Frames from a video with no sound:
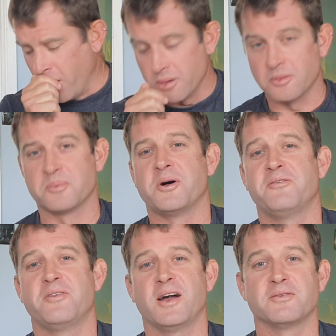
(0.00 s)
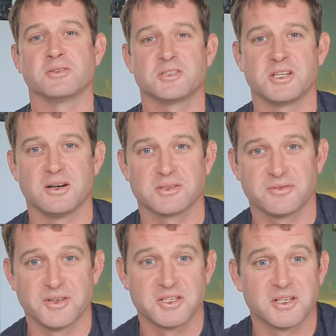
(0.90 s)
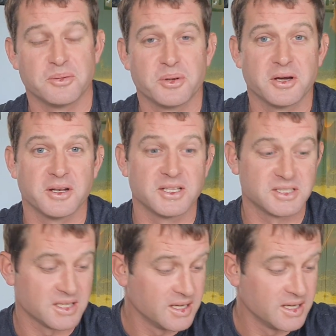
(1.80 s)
One of my favourite styles of fishing, I'll be honest.